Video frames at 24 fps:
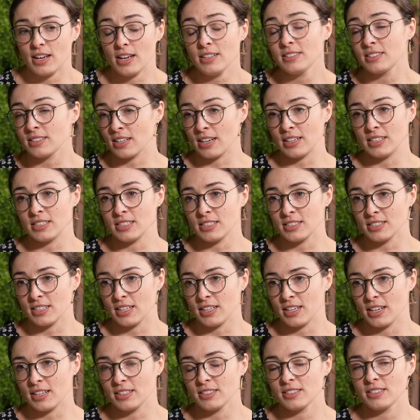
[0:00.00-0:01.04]
and scientists, I
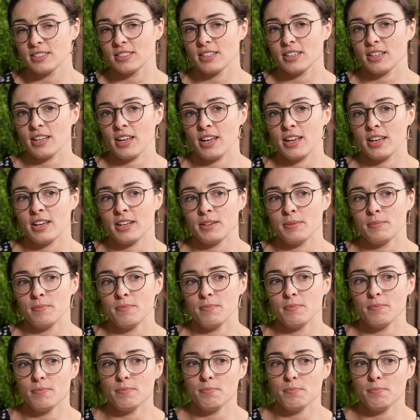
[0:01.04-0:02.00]
guess, can